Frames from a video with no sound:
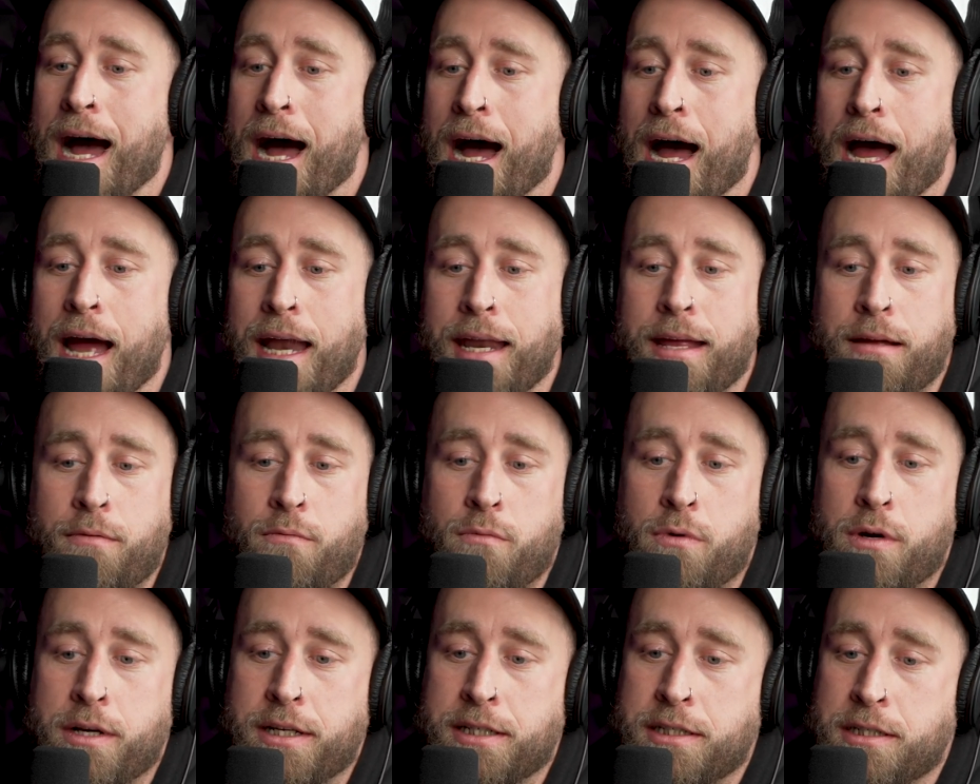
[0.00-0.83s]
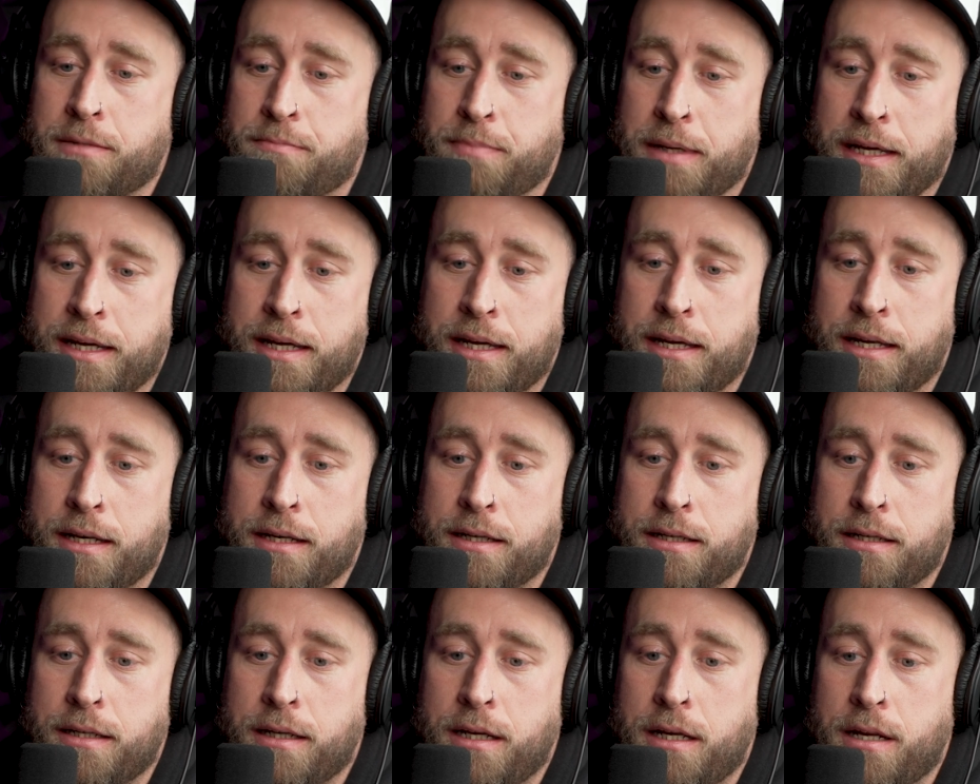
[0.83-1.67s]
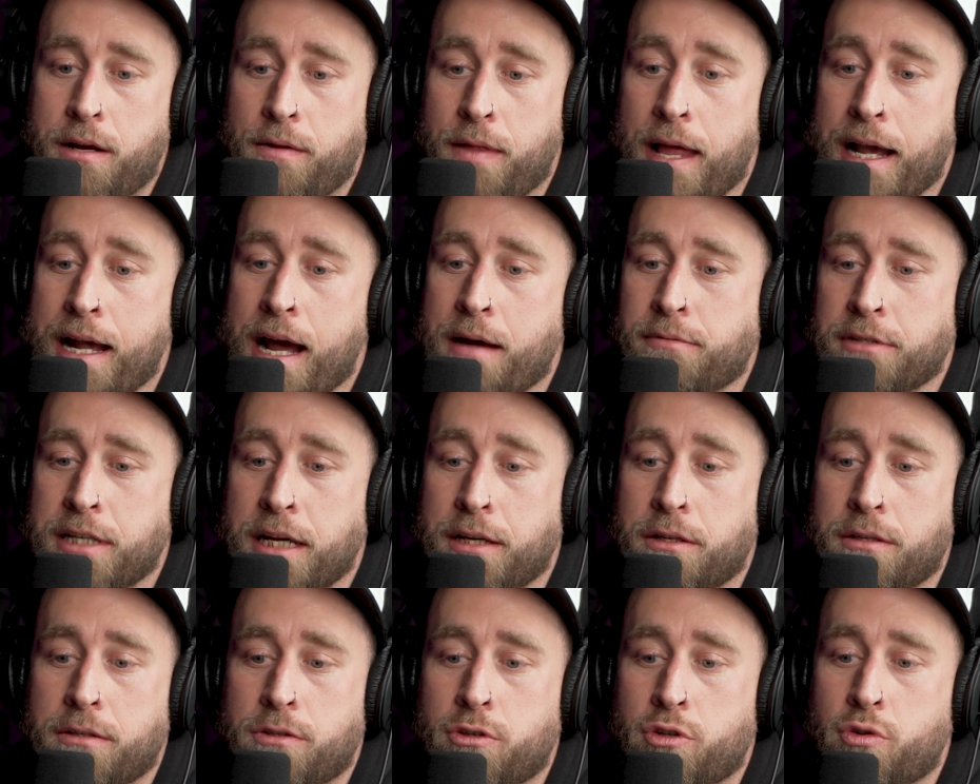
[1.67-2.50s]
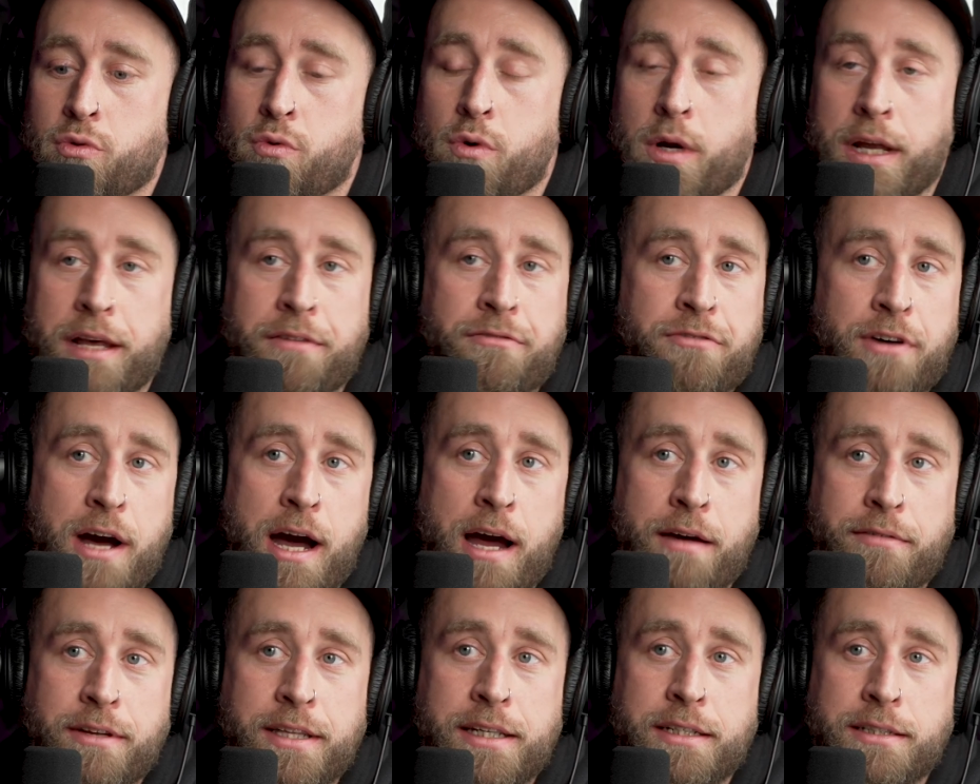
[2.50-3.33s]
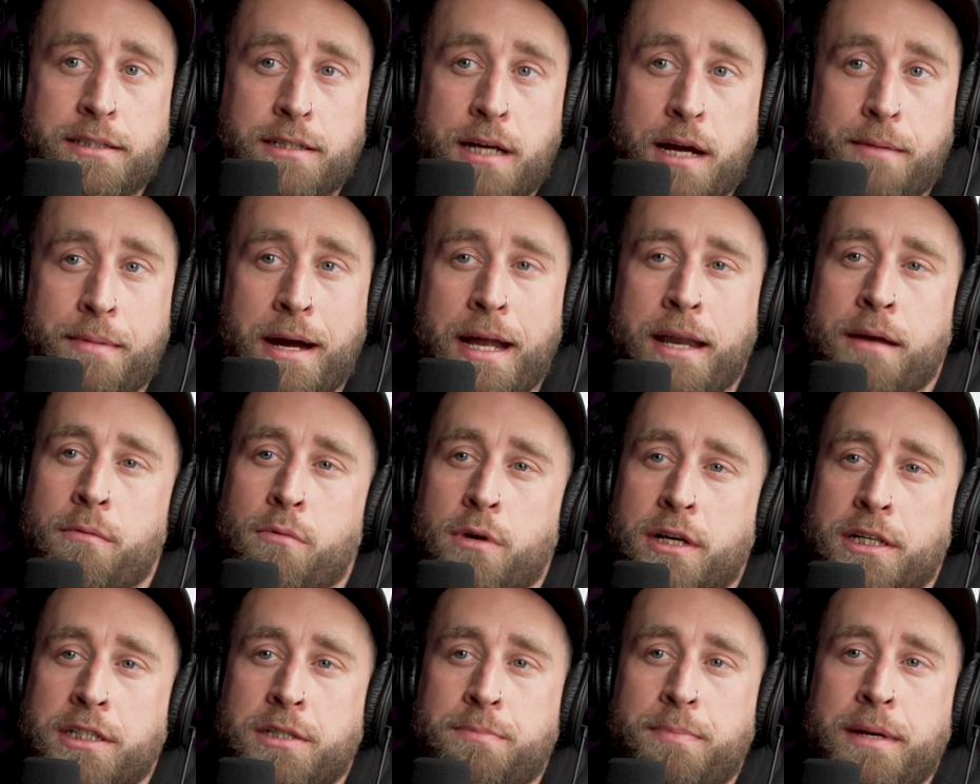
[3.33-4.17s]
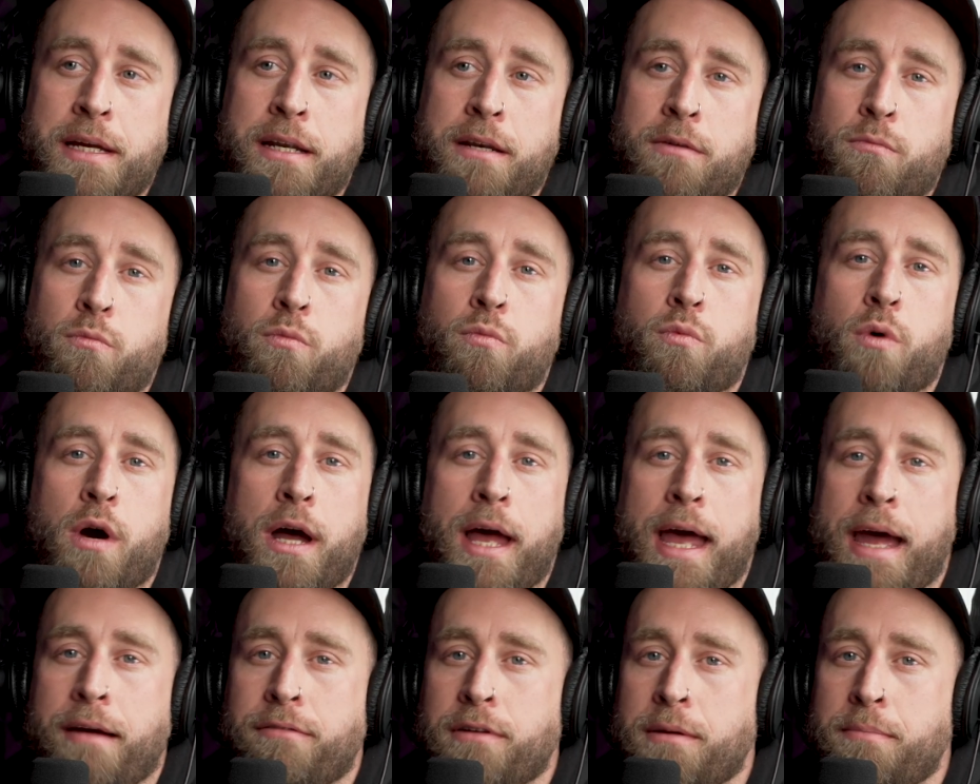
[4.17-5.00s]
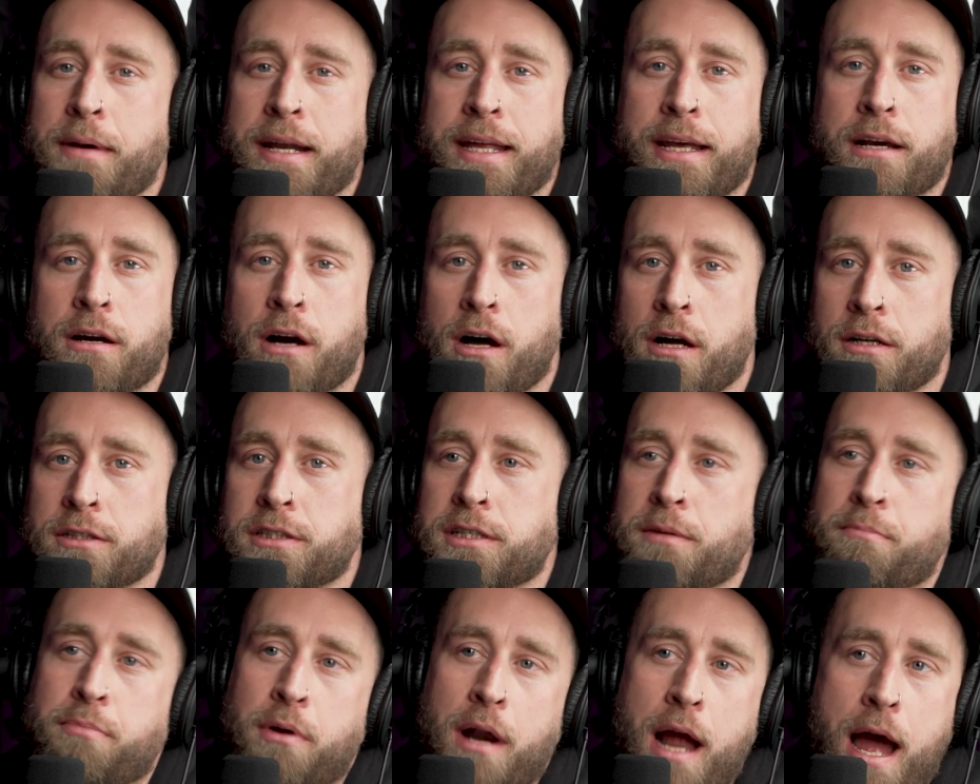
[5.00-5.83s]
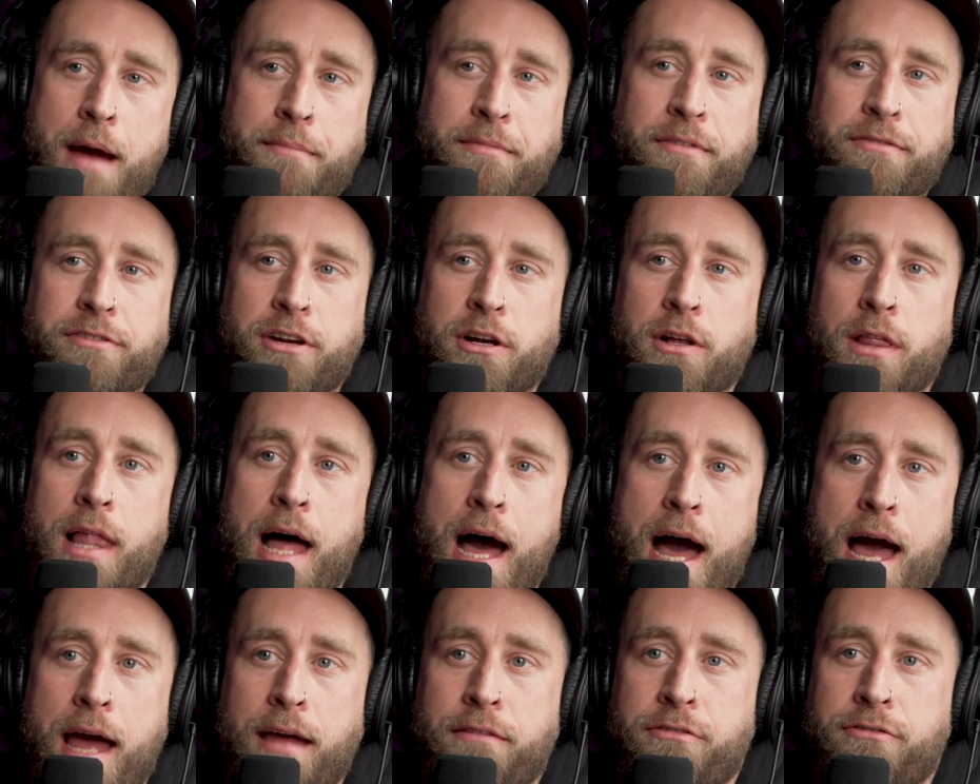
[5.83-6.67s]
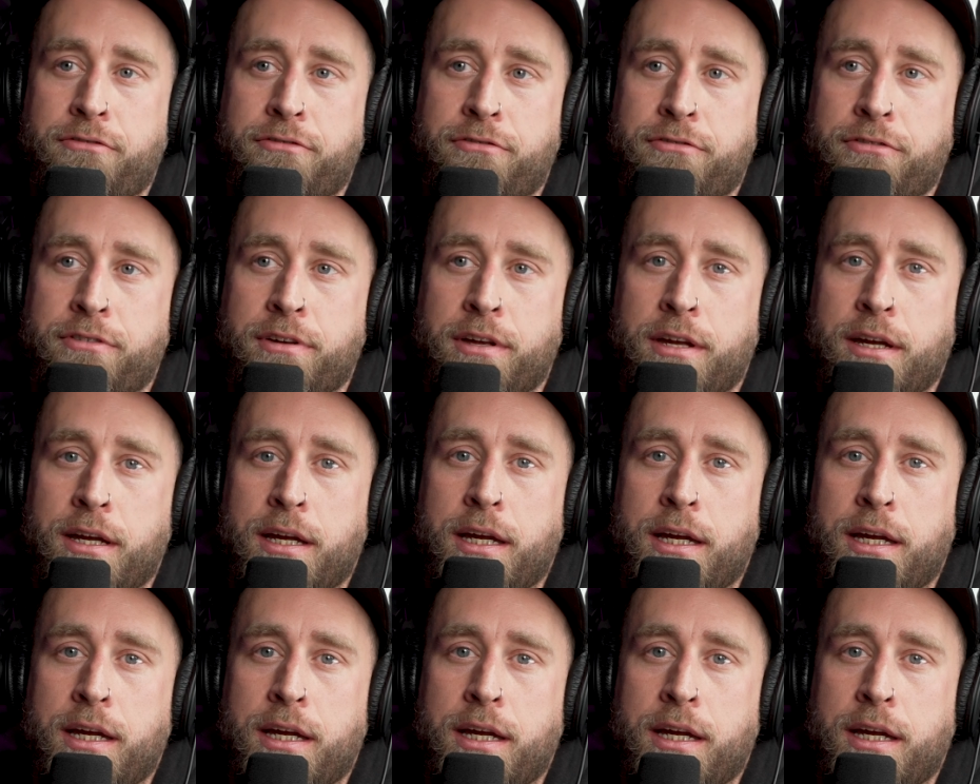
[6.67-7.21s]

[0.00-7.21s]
I didn't want to spend, like I was like 25 at this time. I didn't want to spend what everybody calls the prime of your life